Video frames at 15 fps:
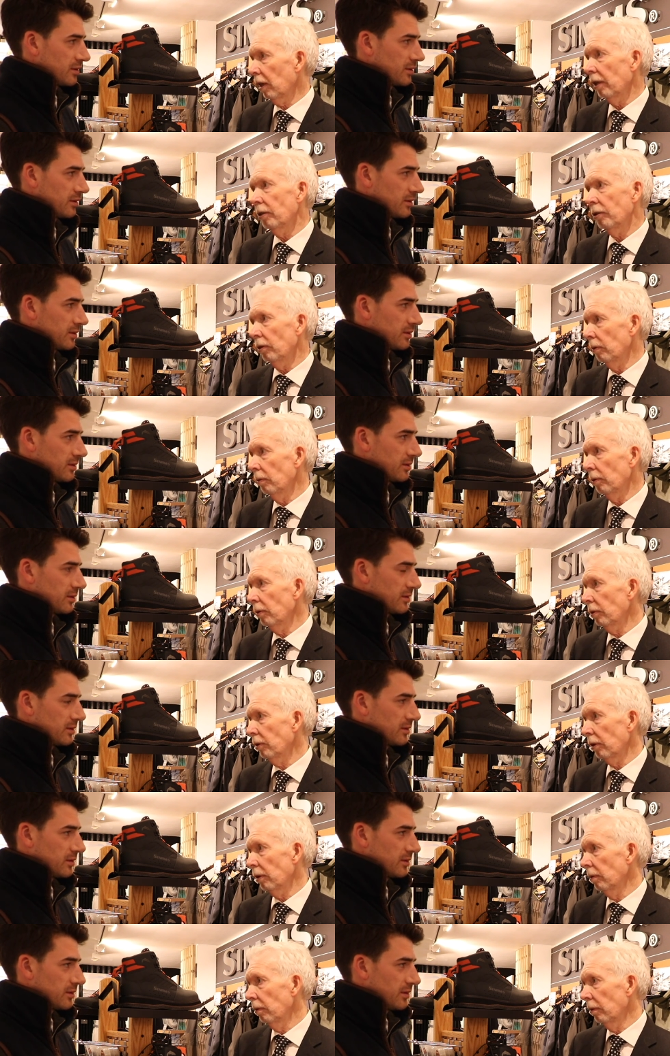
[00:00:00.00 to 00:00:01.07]
Speaker 1: glacial
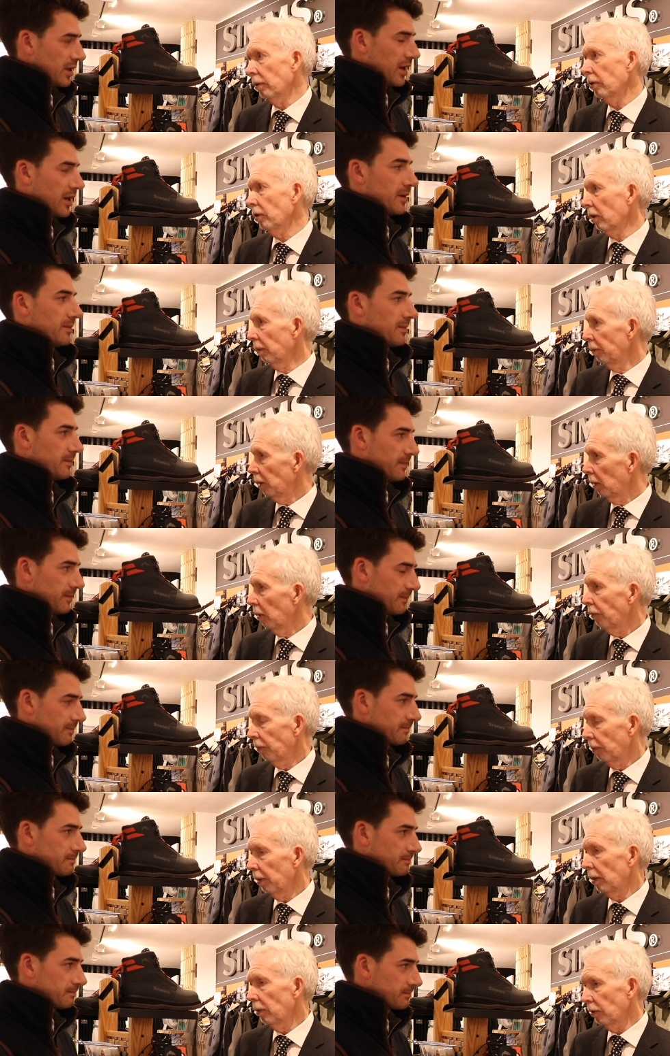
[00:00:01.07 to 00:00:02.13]
water, or yeah. it's coming off
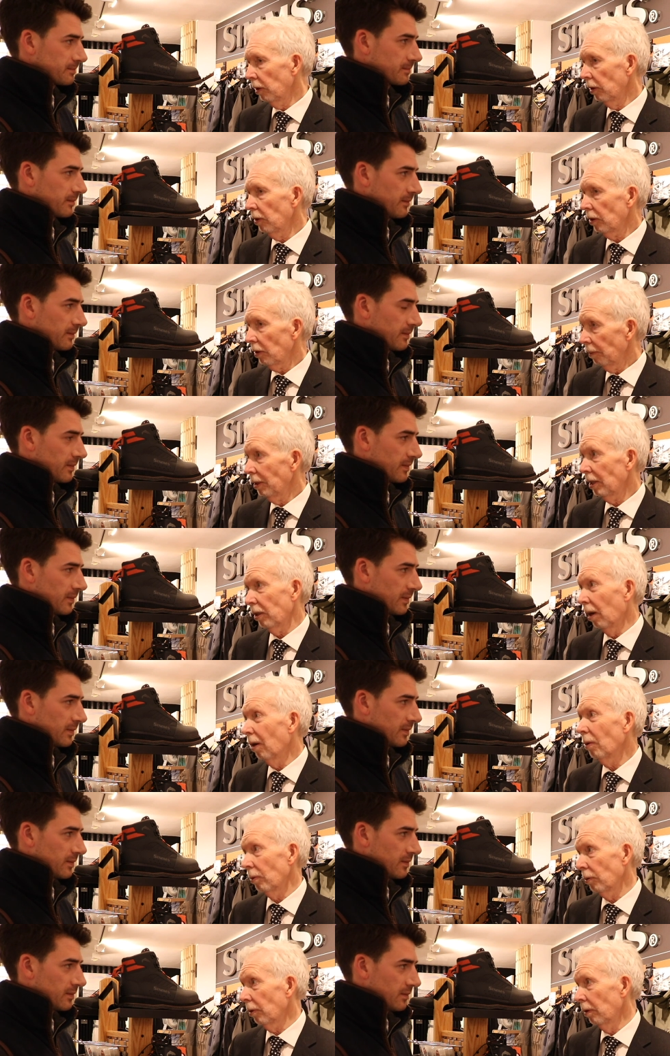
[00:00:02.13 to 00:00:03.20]
the mountains. It's going to be
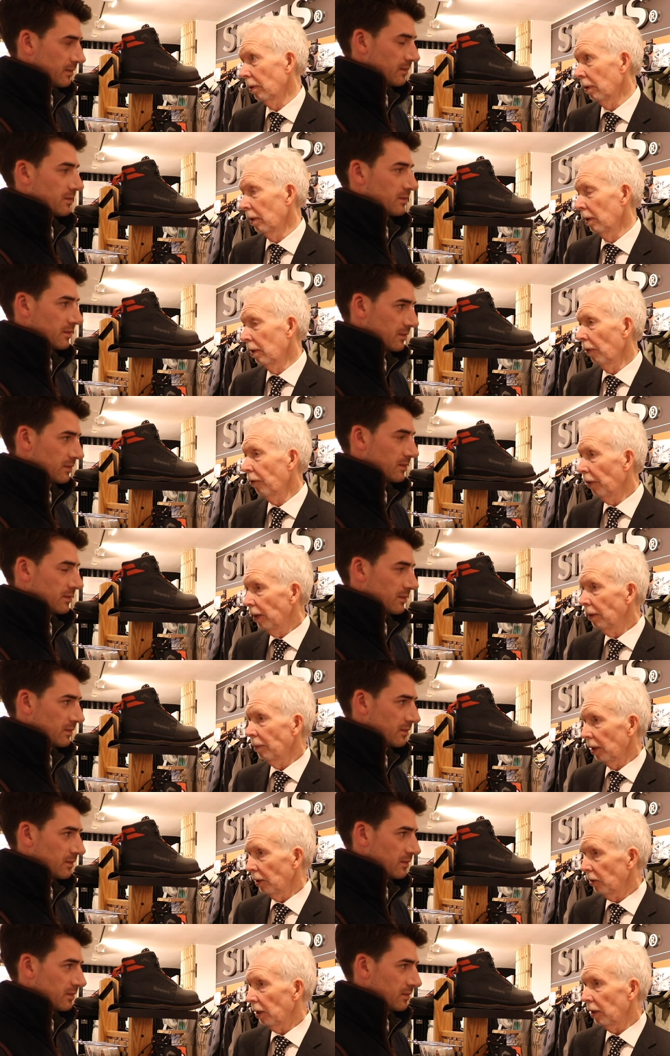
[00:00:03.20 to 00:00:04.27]
cold. Mm. A friend of
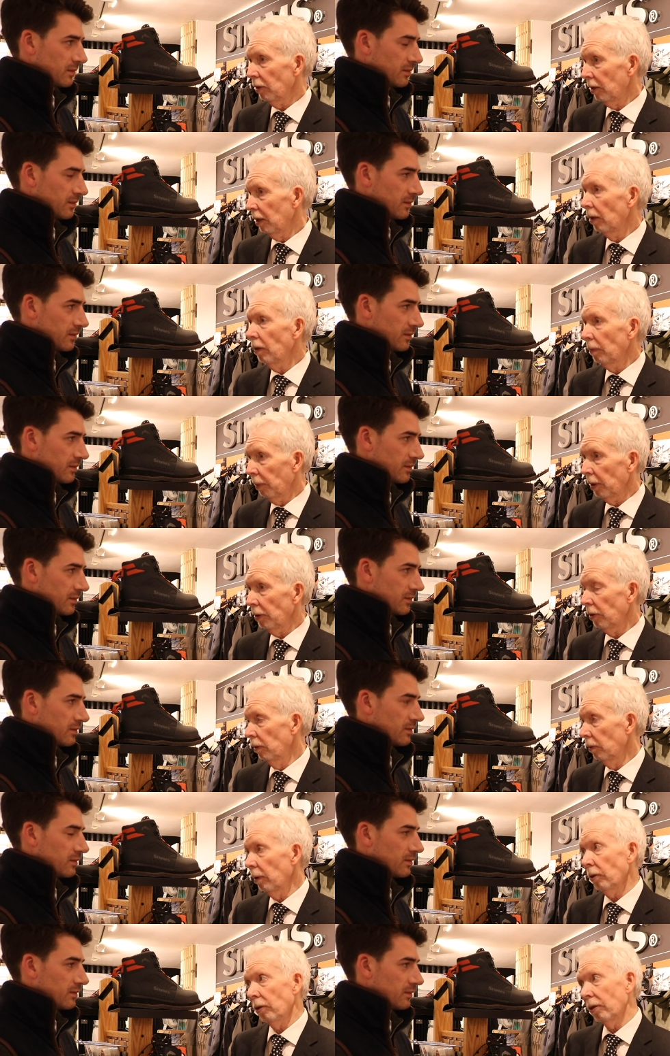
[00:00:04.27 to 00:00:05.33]
mine said it's the only place
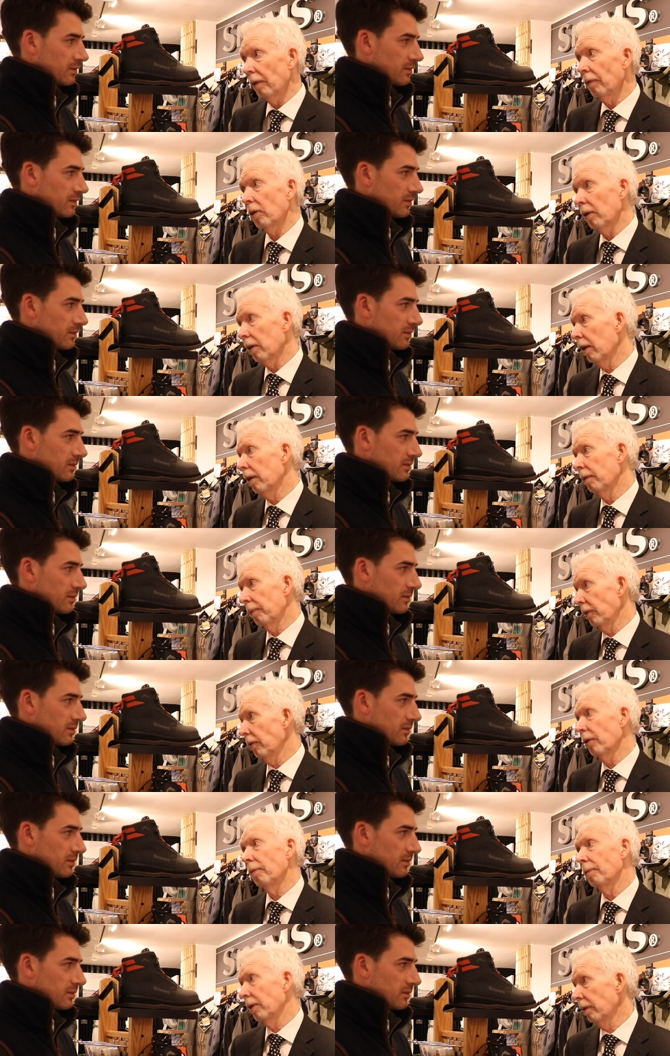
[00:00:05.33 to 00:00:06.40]
in the world that's ever got
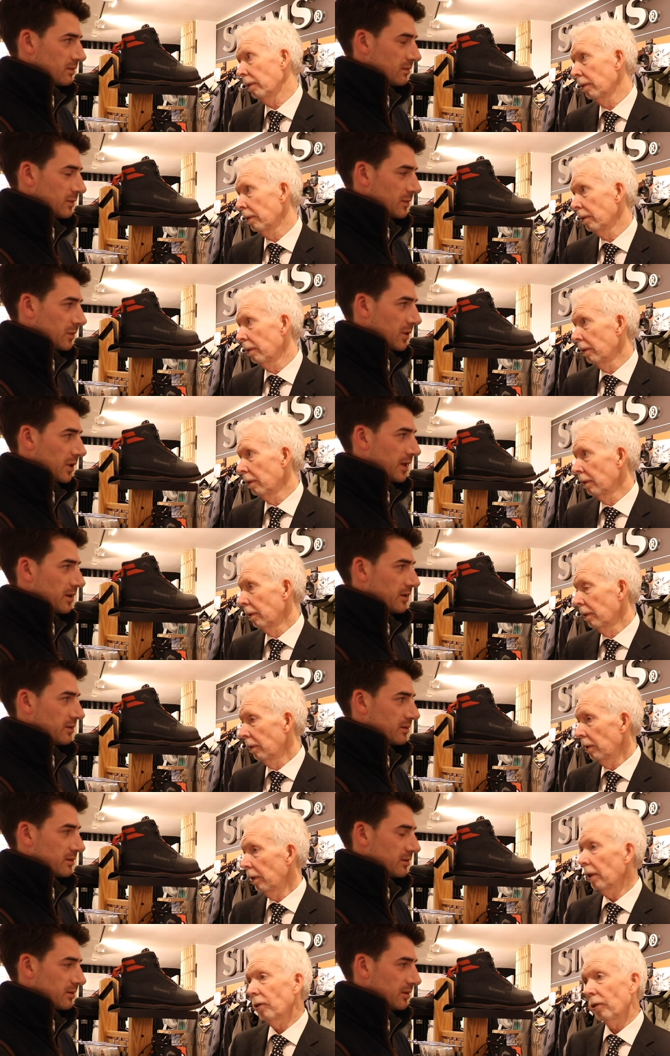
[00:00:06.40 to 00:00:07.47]
hypothermia.
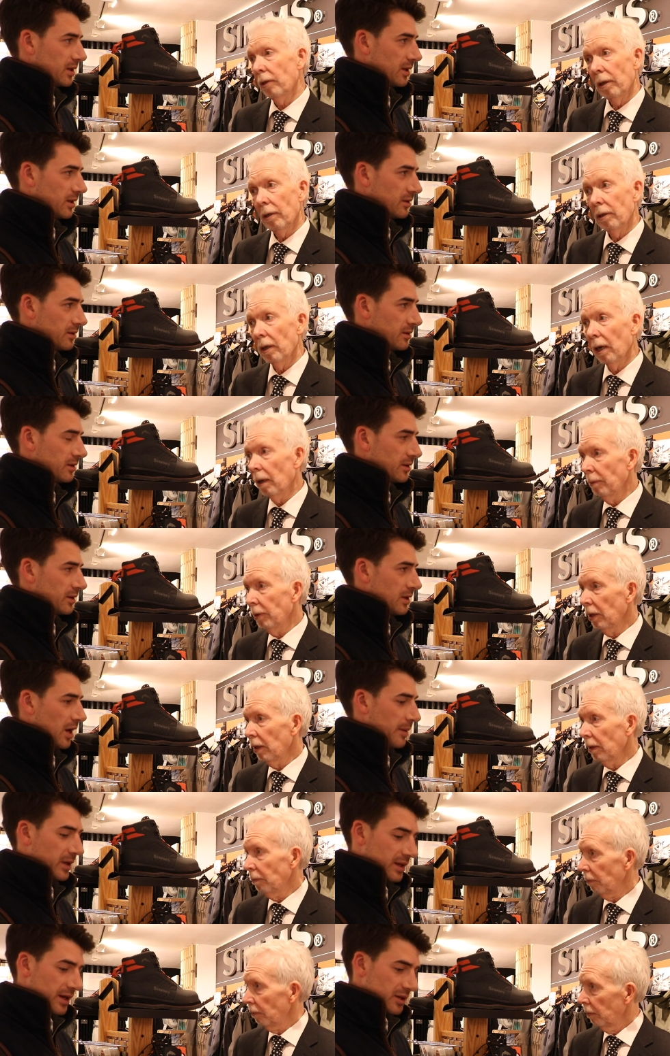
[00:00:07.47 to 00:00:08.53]
Wow. Yeah. Wow. So I mean,
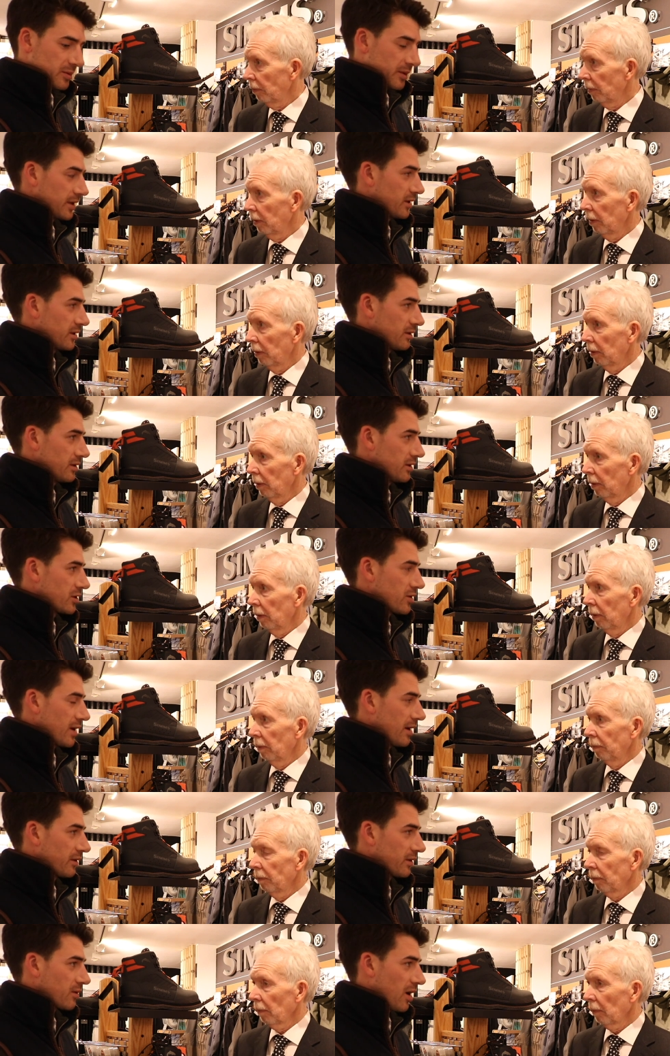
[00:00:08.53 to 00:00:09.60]
I'm, i mean that's why the, the
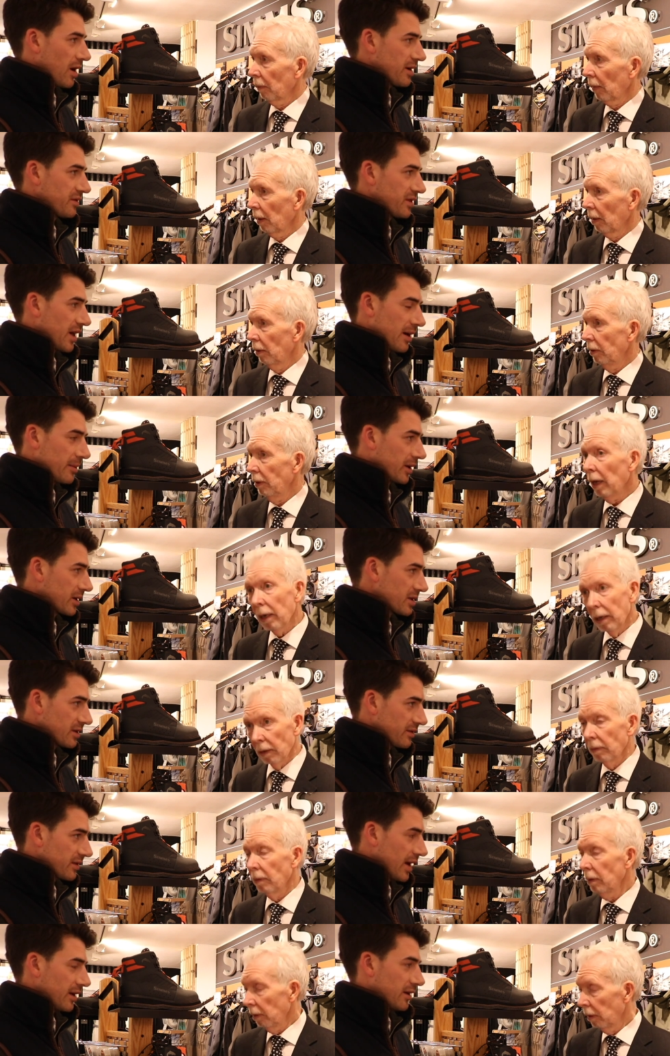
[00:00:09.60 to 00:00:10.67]
trout thrive there yeah, because
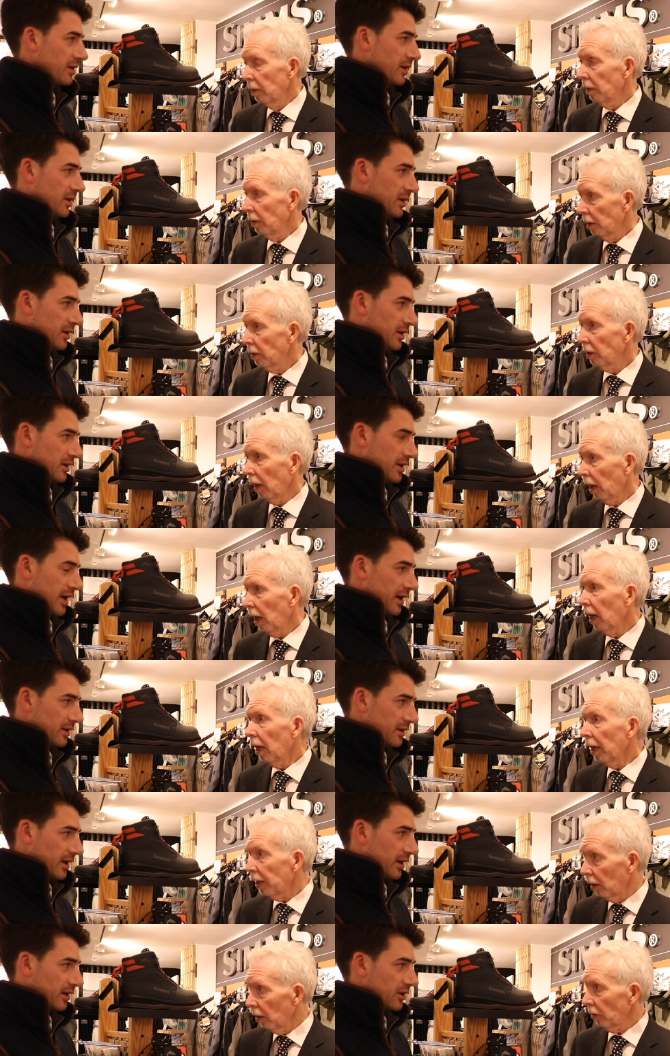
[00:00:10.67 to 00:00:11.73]
of that, that
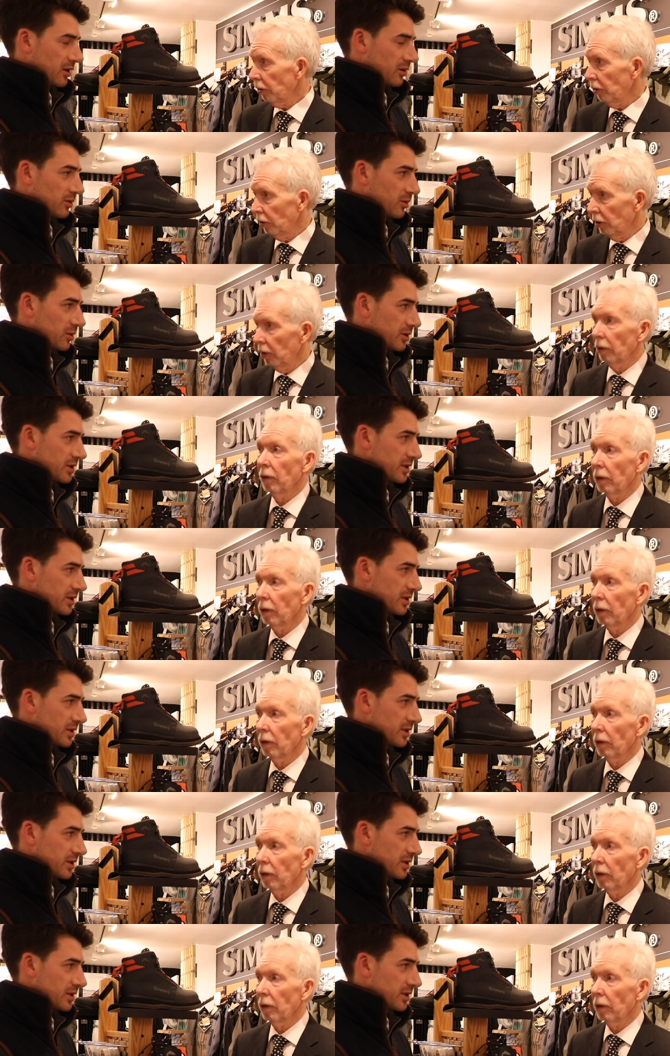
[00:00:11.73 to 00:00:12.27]
high that oxygen,